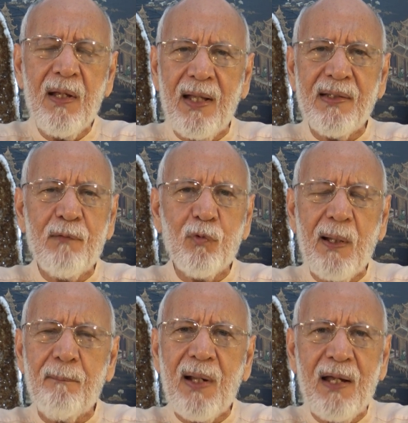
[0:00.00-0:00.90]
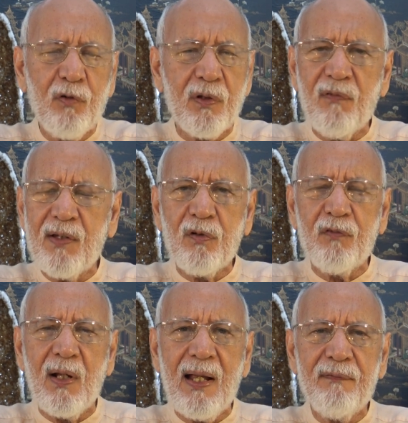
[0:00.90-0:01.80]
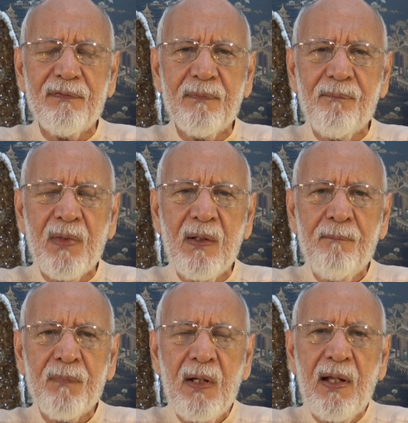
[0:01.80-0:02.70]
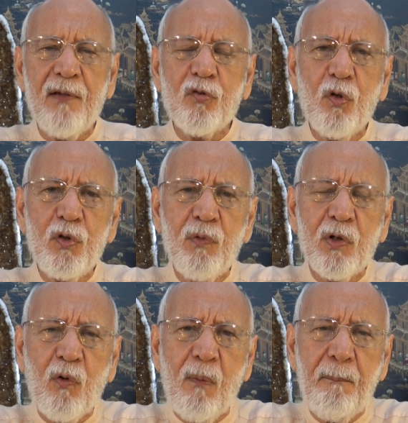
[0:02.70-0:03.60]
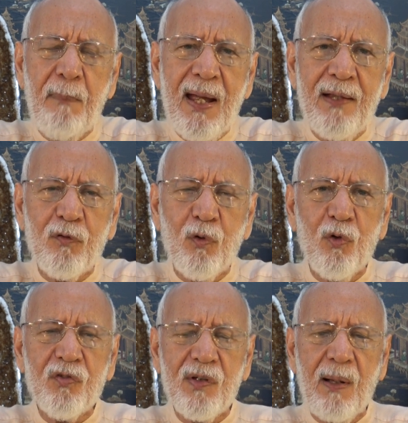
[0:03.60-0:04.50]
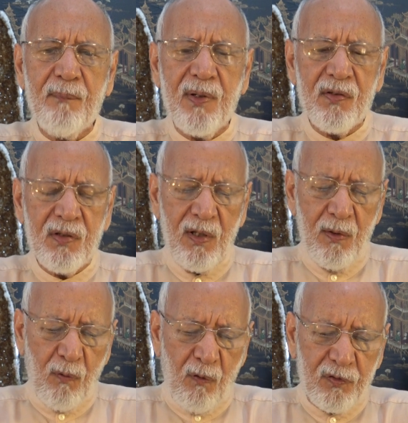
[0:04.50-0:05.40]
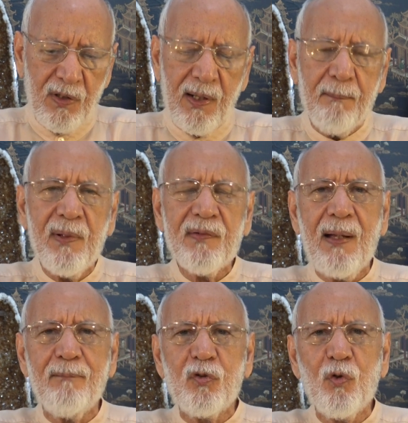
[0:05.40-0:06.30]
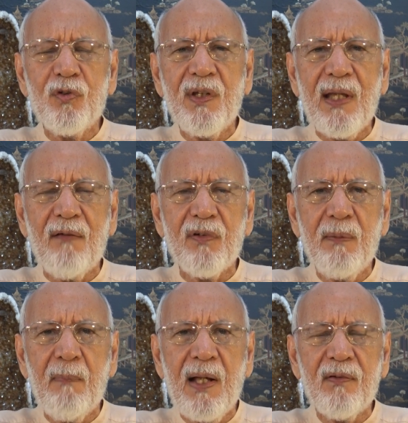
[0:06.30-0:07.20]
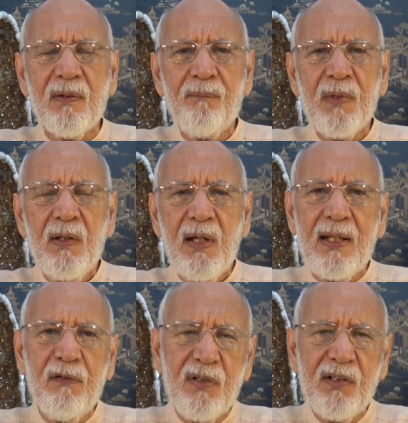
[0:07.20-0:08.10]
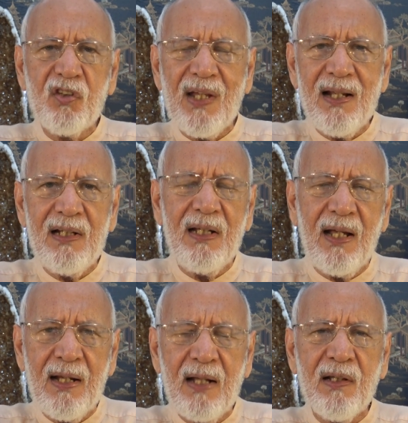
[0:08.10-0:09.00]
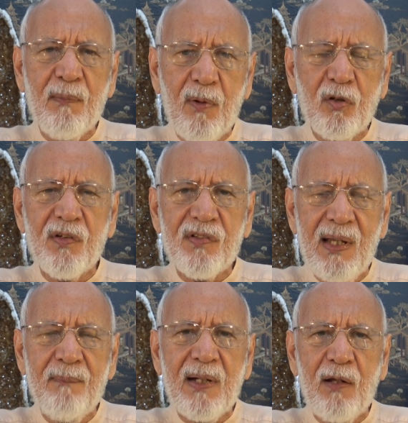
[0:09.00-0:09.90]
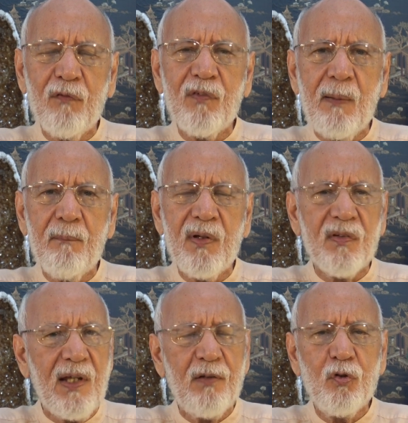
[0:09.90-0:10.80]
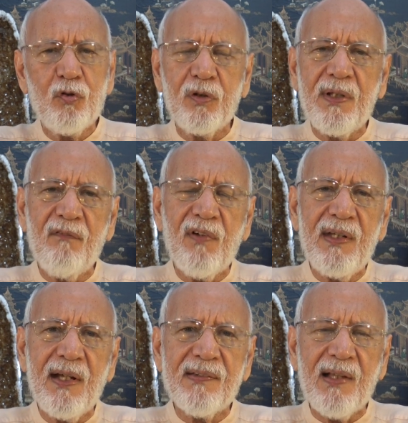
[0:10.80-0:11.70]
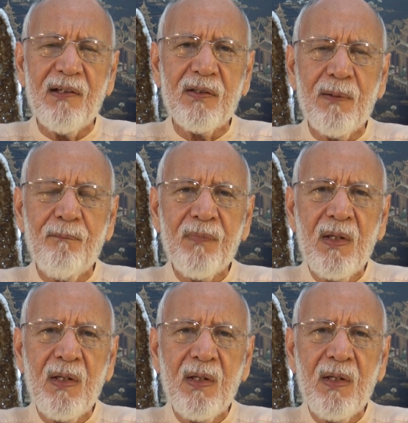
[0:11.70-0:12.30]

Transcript: And that would apply for the rest of your life. And so you will compare those numbers of the numbers I'm choosing every month. And if they tally another about the same kind of numbers, then you should get very excited.